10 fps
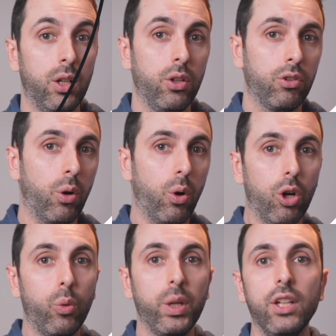So
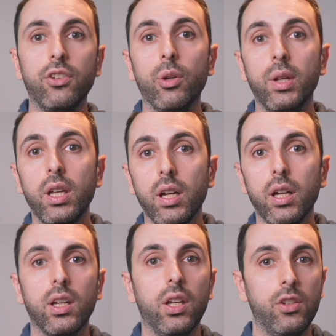all we need to do
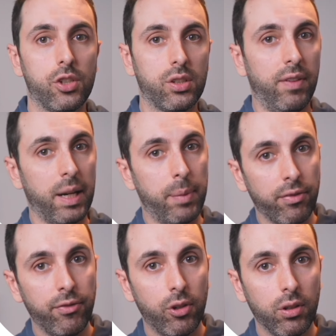here is just divide by
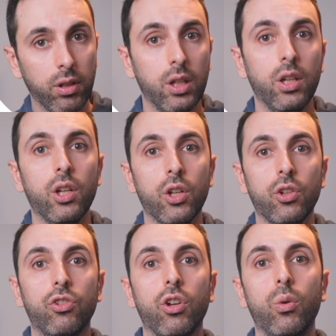4,
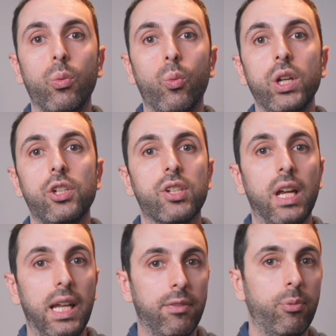so we just
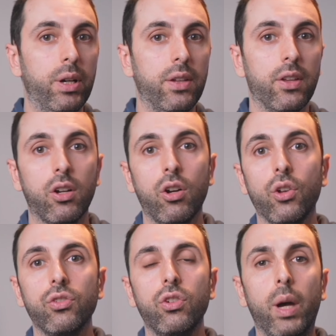get left with
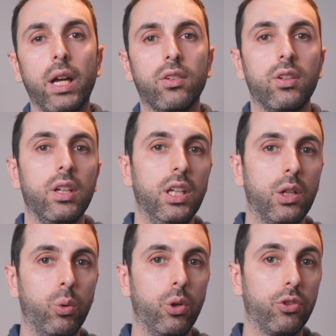cos 2x
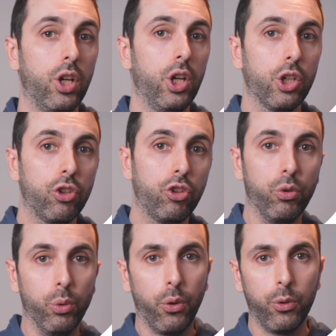equals
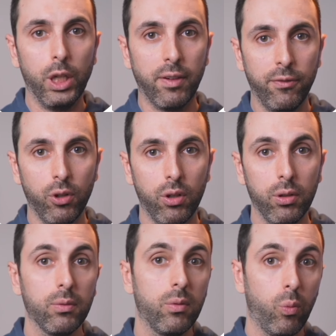2 root 3 over
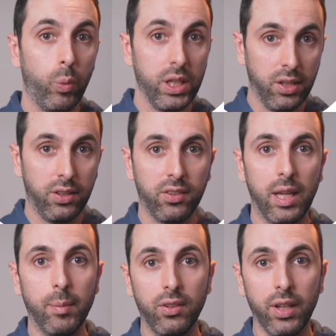4, which is the
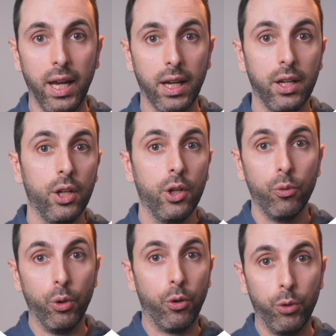same as saying
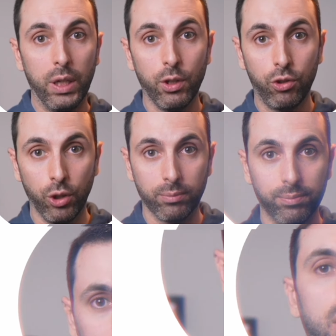root 3 over 2.
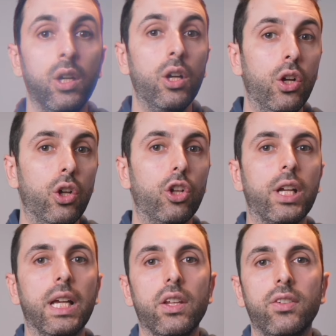
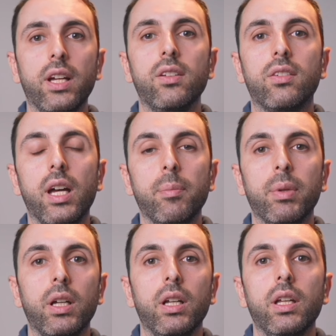Looking at the second step,
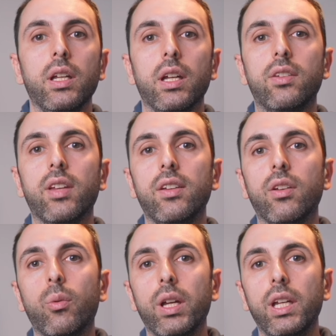it says
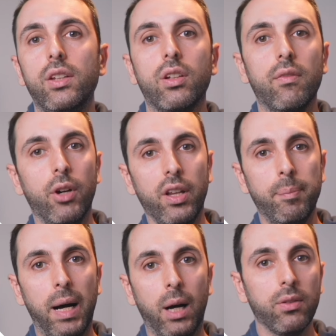that we need to convert the
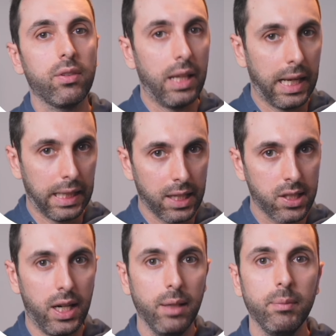bounds, like last
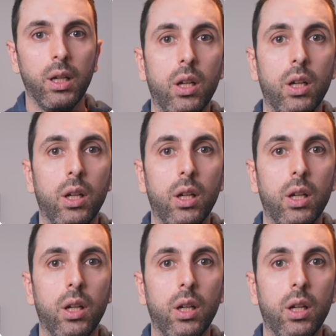time.